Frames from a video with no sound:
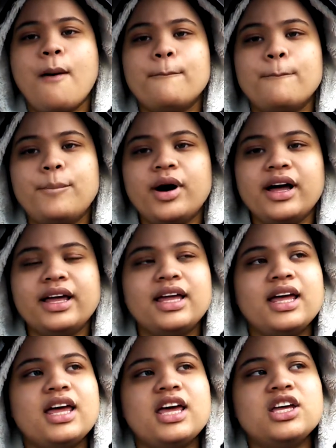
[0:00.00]
But
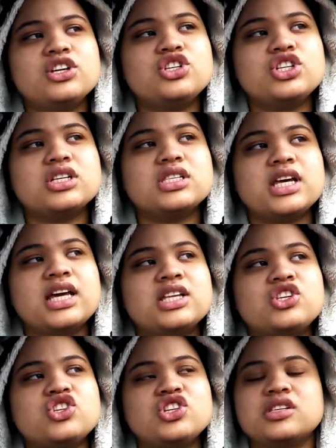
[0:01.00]
it's just
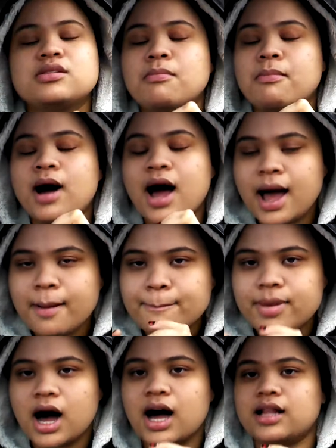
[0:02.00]
it's just mind
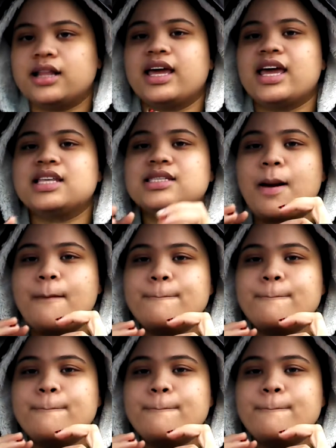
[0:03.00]
boggling it's